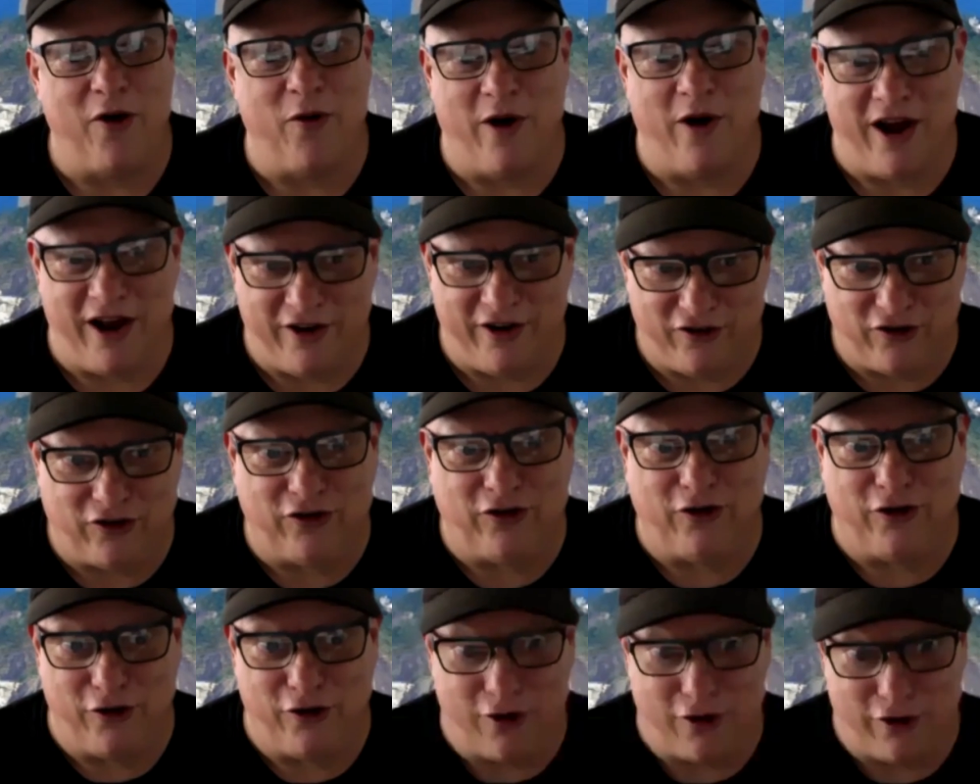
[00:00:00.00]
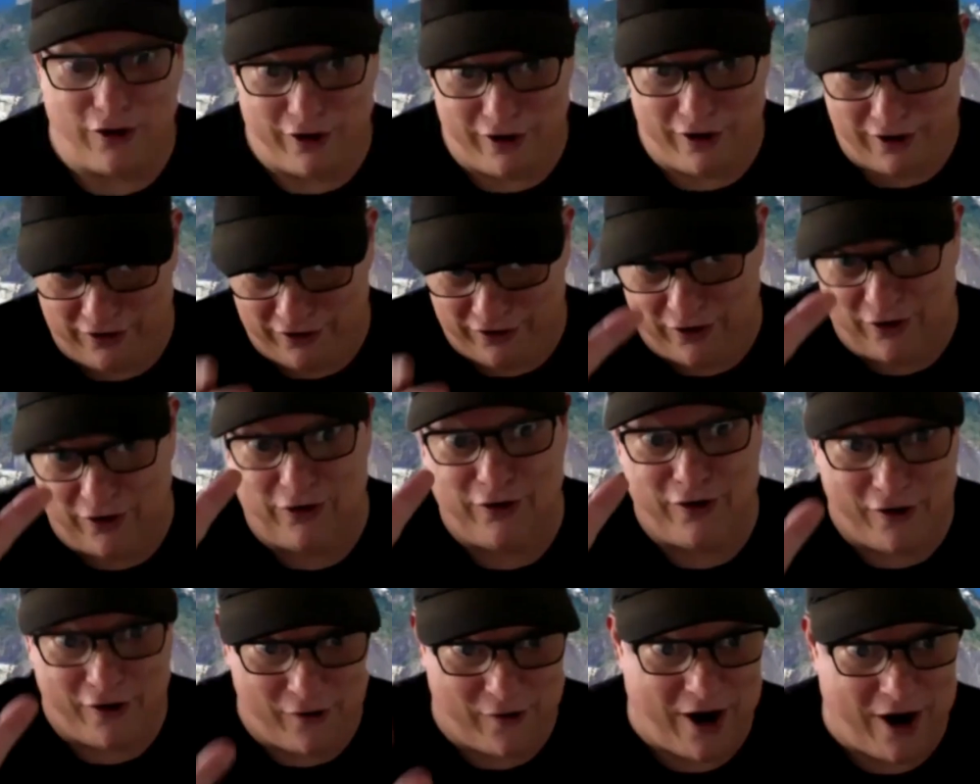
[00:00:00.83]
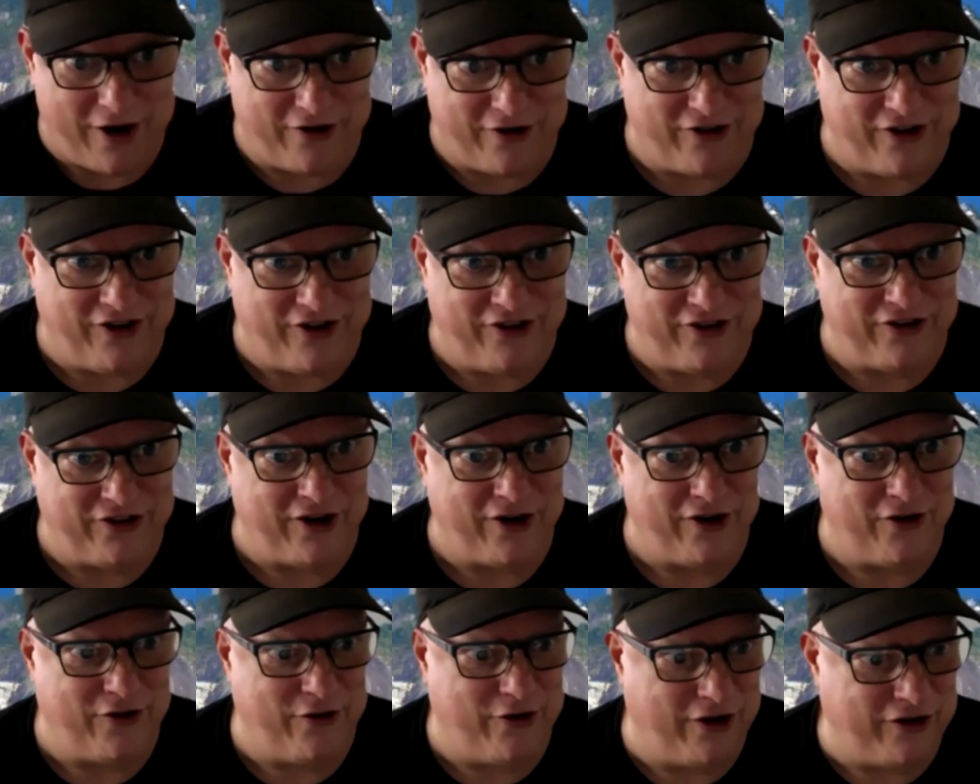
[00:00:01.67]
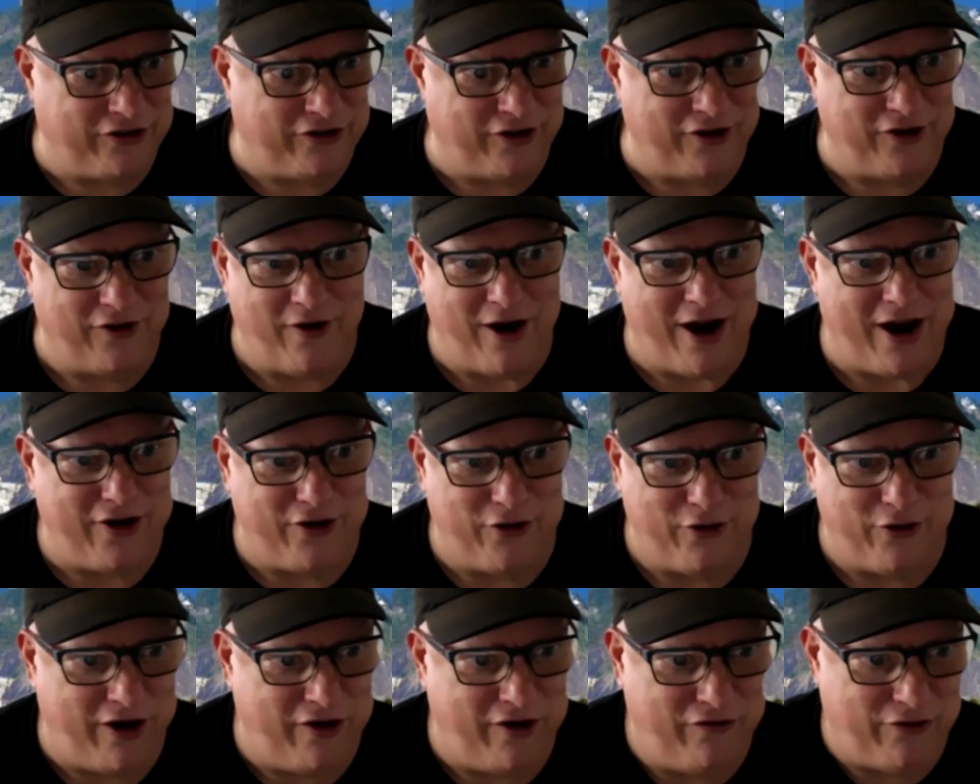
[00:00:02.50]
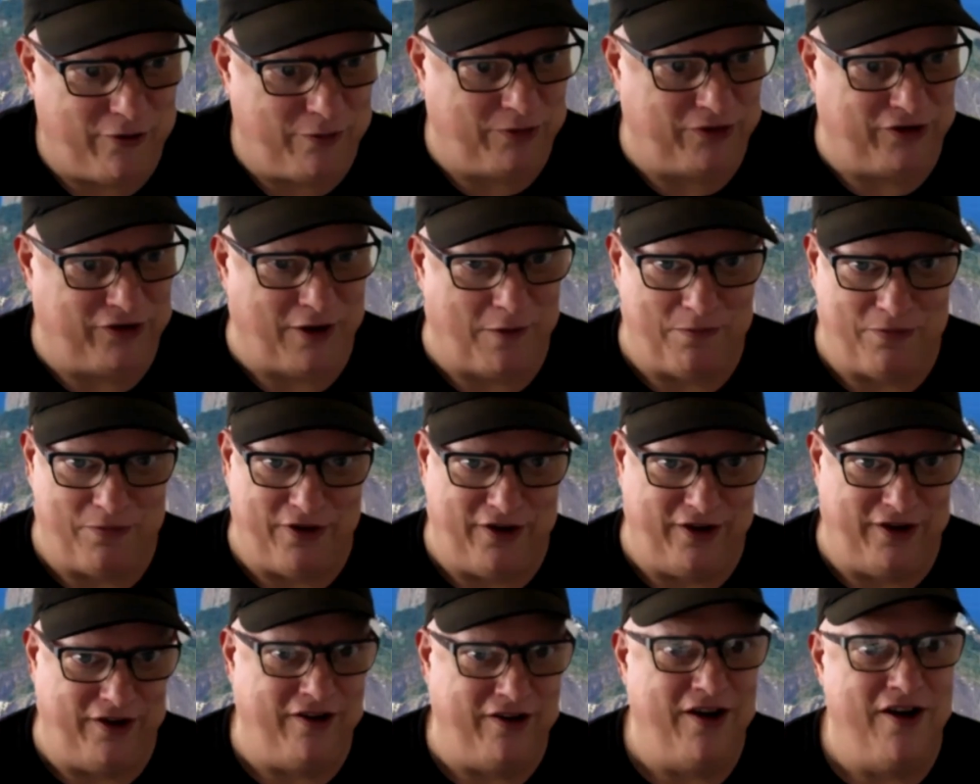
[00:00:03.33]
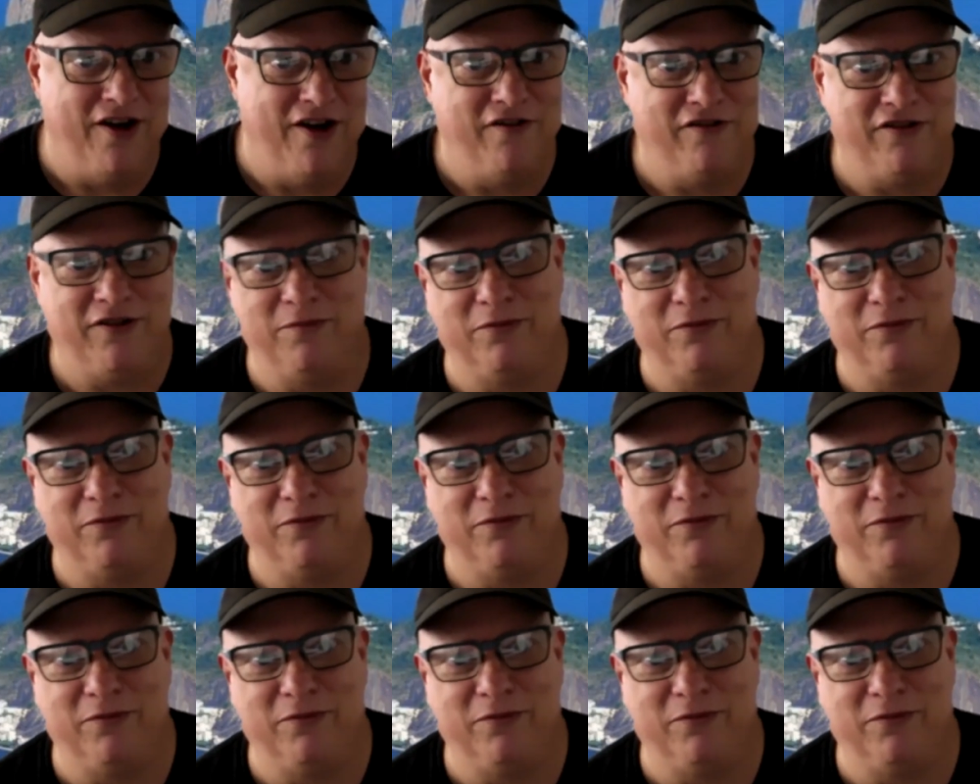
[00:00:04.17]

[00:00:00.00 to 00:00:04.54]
the way, cool. just so the audience know, congratulations on Chris on graduating from something from